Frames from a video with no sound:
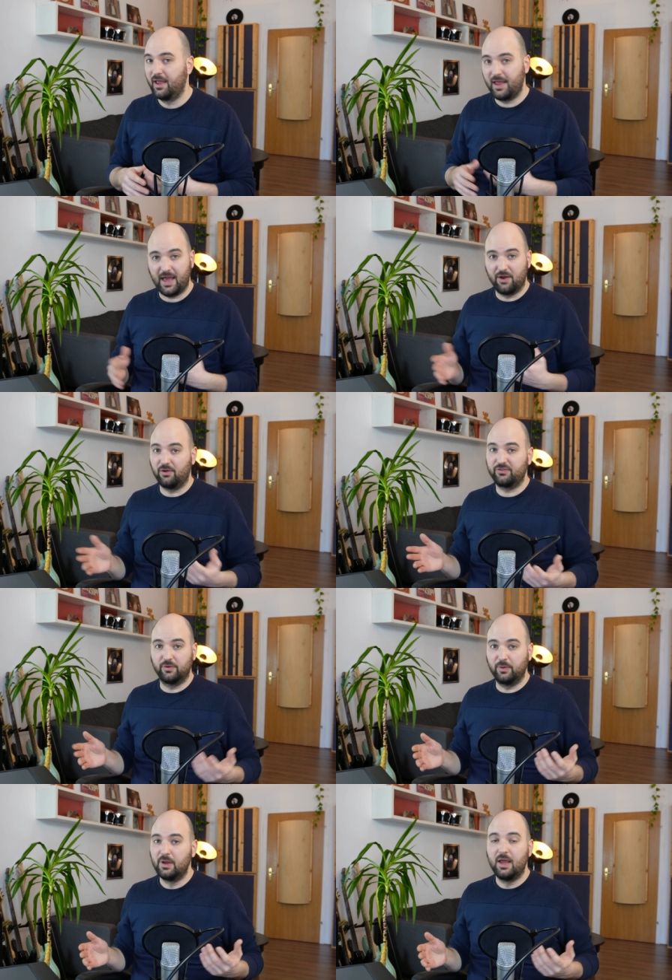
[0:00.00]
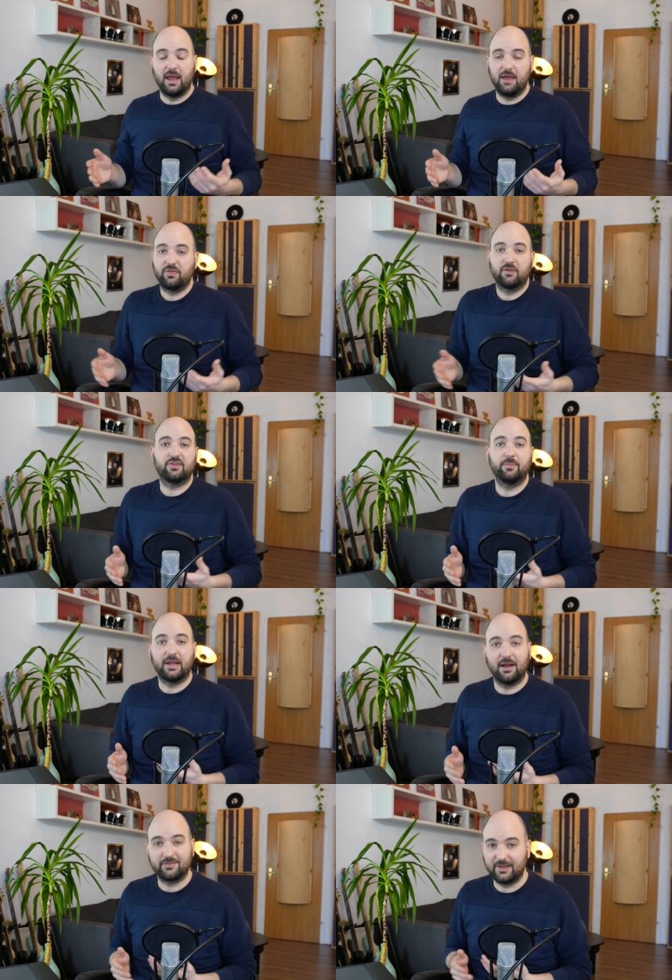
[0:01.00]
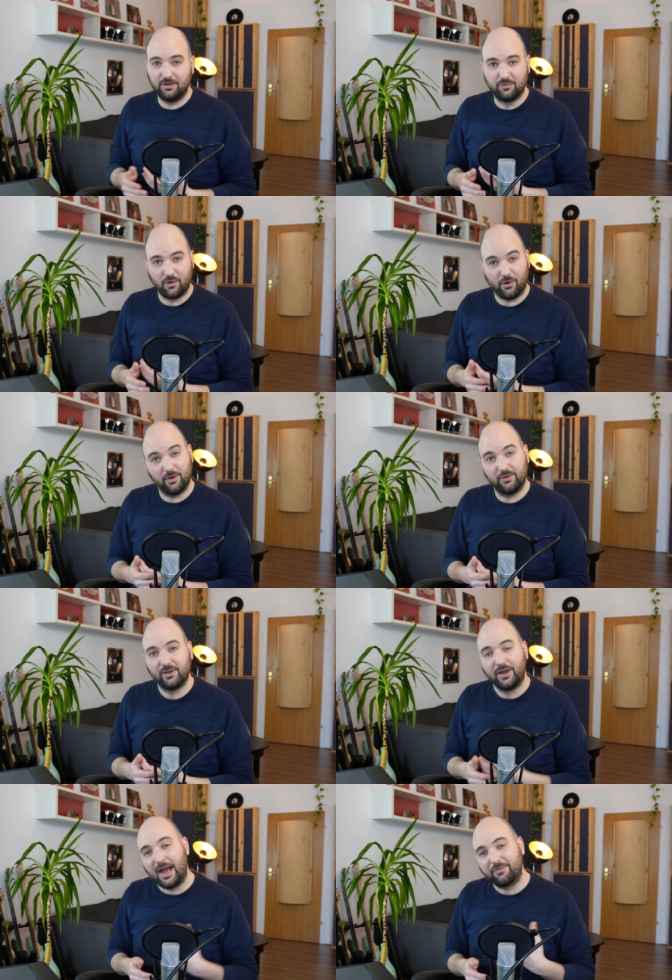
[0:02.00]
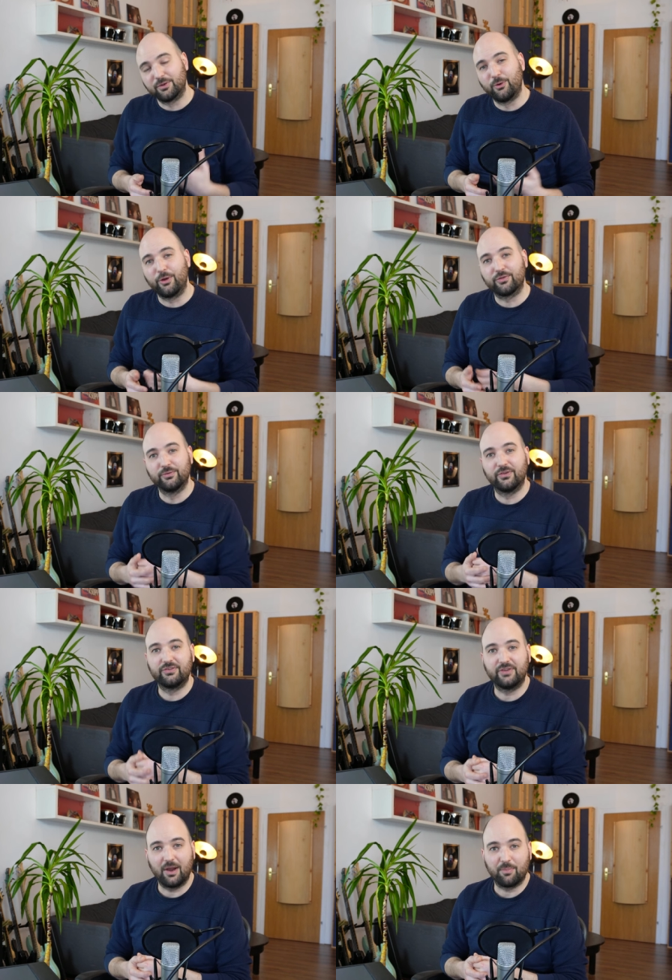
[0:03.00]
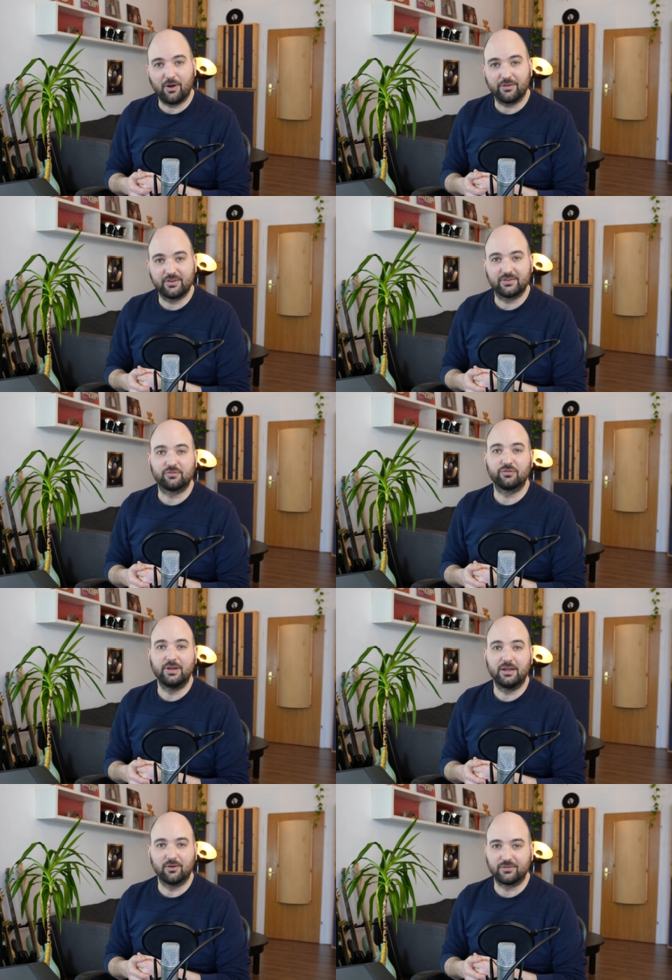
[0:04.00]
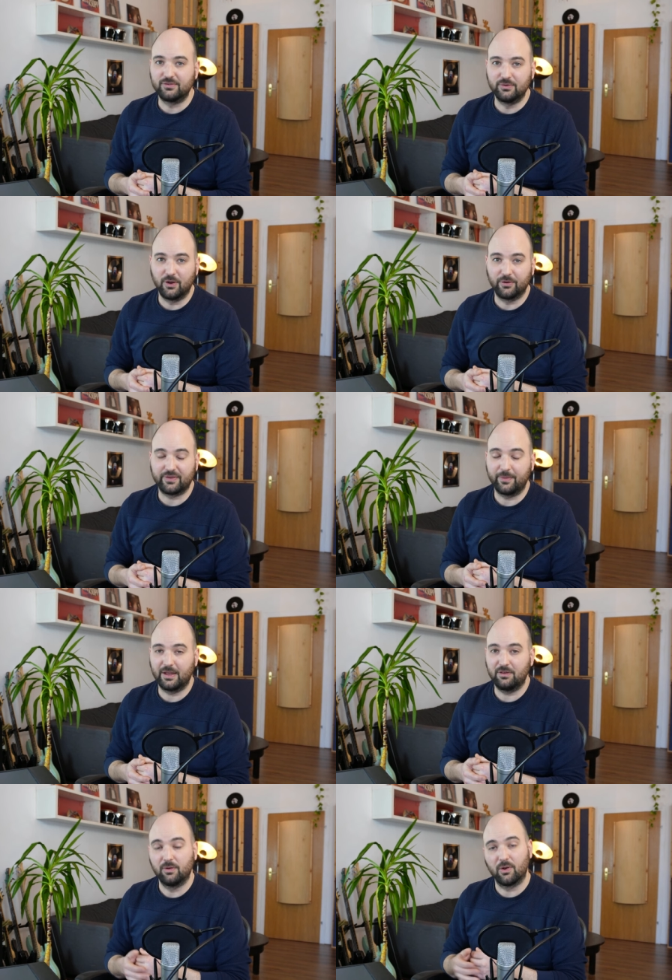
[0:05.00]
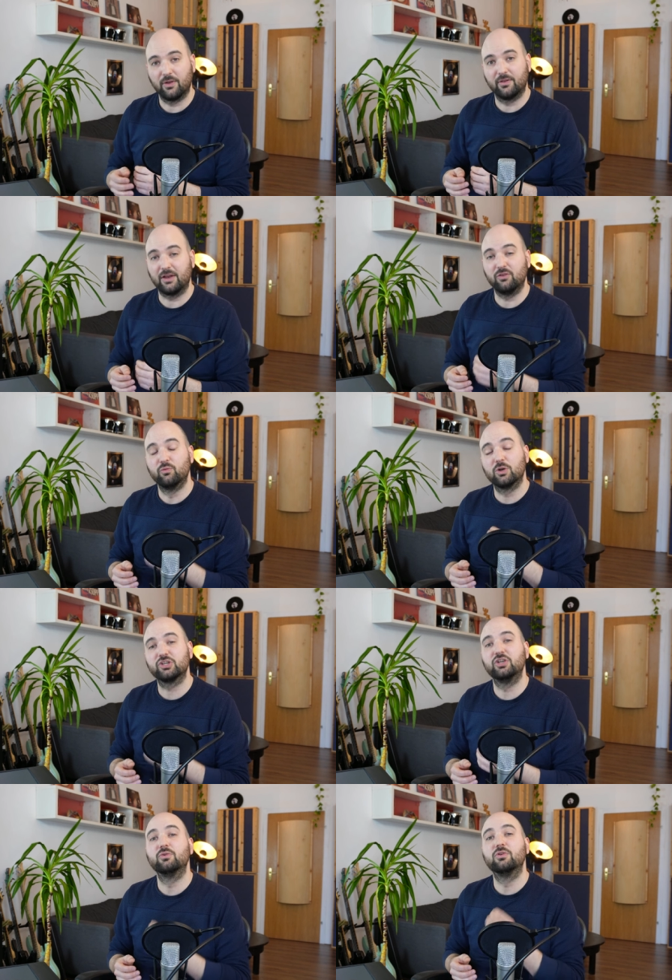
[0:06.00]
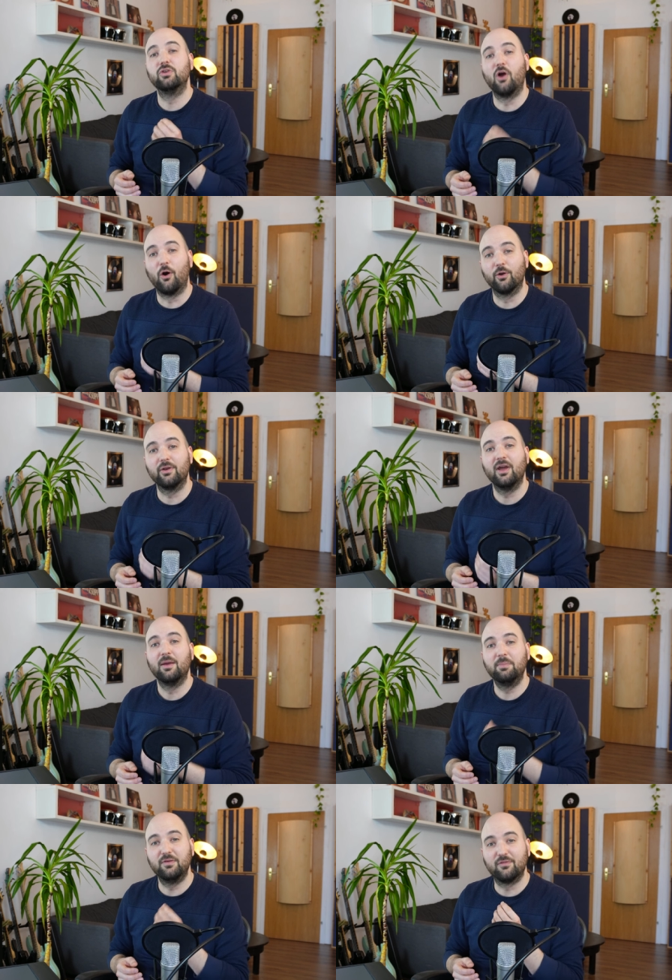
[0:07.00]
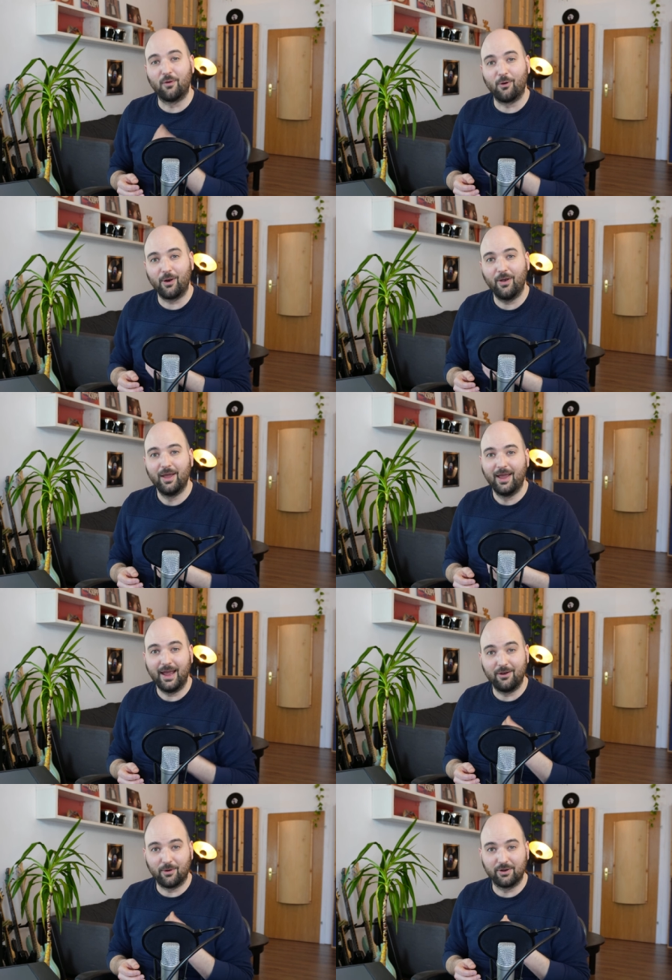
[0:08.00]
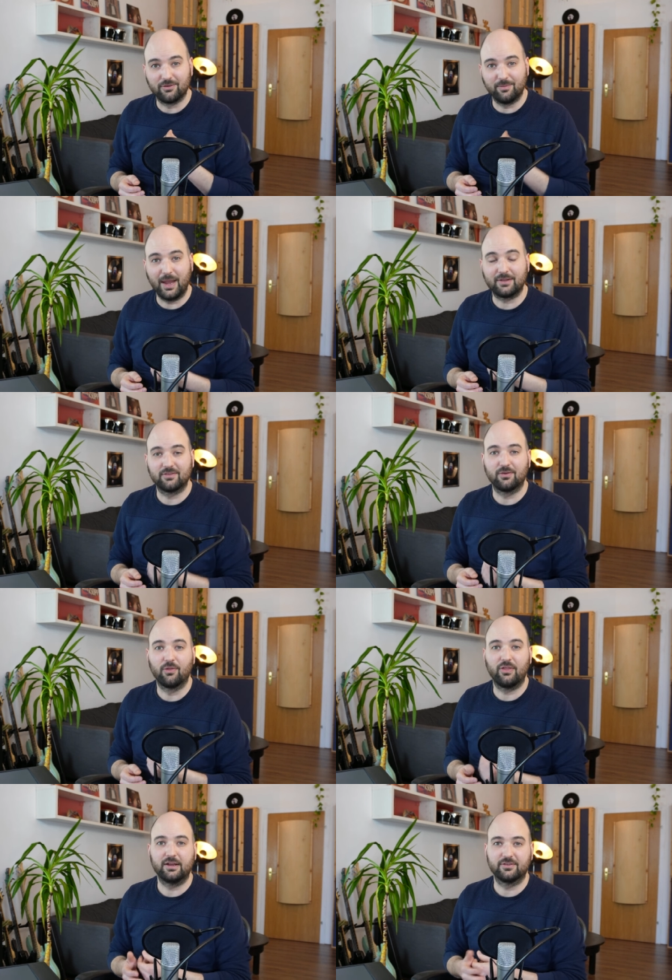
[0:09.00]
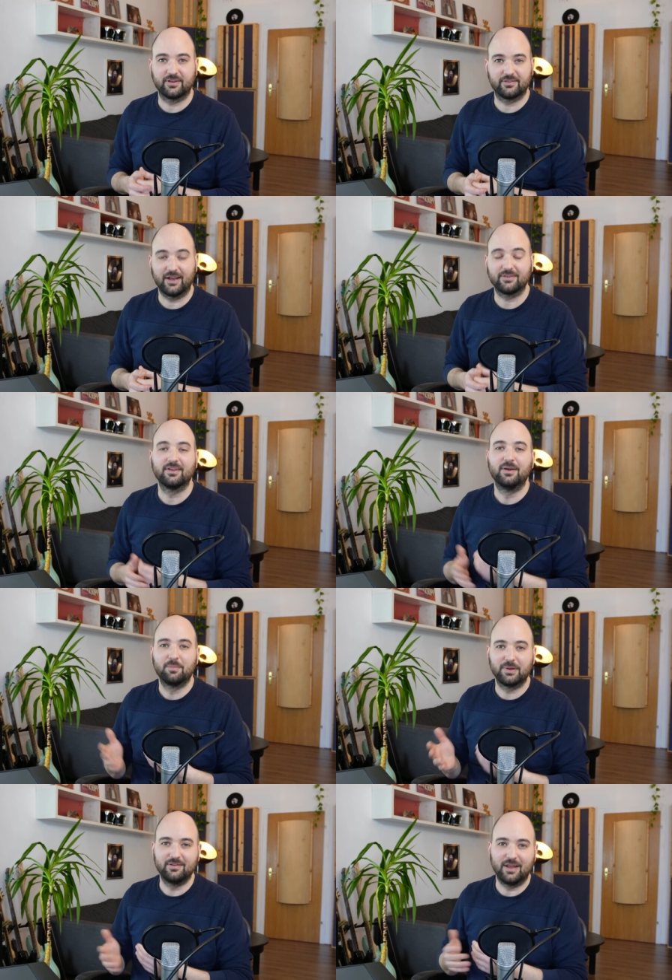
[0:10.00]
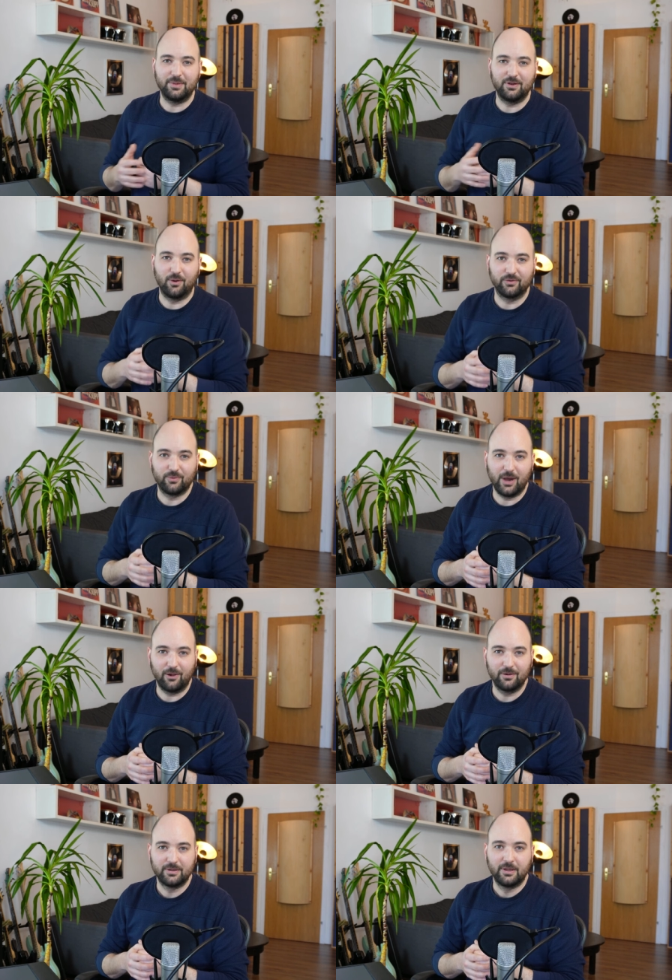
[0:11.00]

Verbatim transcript: And also, if there's something else that you've learned after going through this entire process of treating your studio something that you learned that you wish you'd known before in order to make this whole thing a success, please let me know as well.